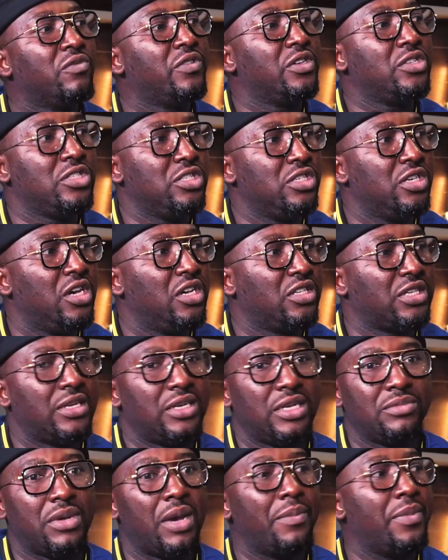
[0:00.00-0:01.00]
over the years,
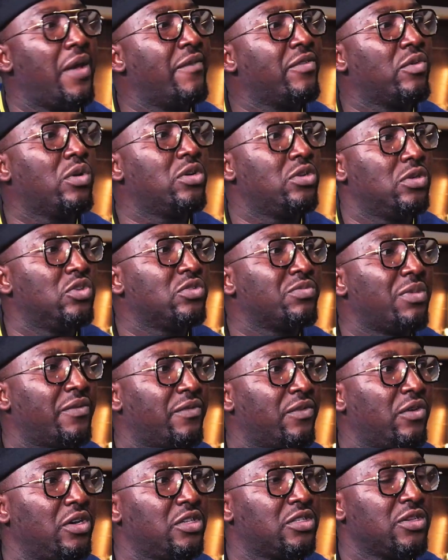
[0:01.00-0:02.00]
and everyone knows my
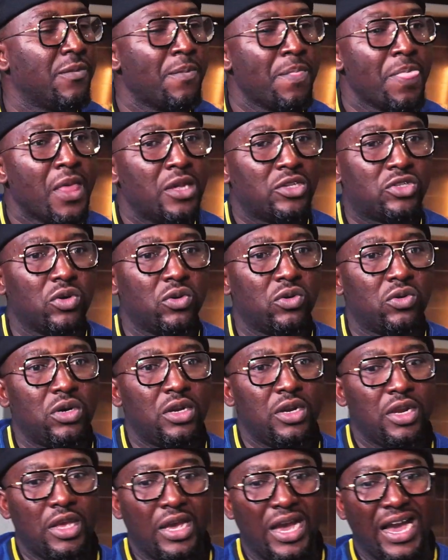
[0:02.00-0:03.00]
voice.
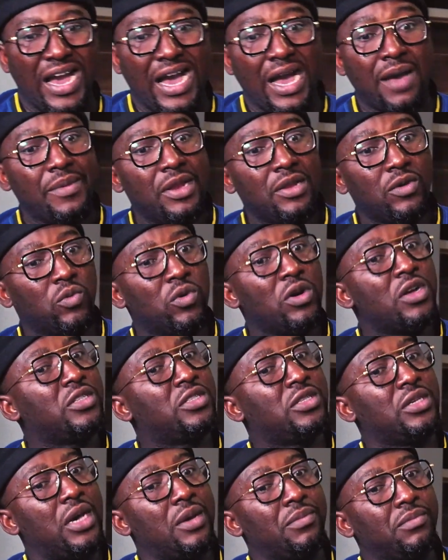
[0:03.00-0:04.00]
So how many
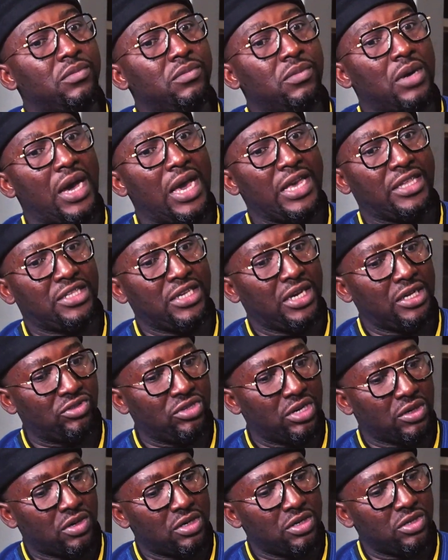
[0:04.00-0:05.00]
words I charge
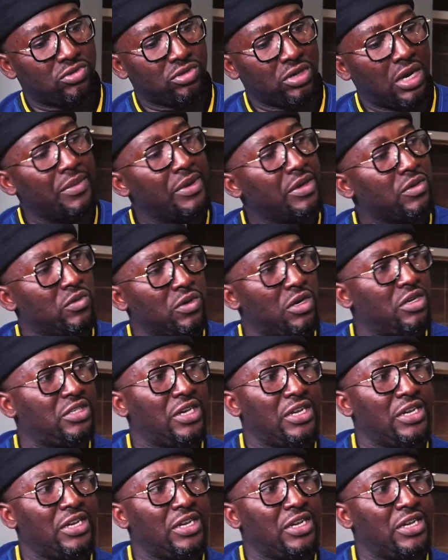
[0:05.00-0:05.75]
you according to how many words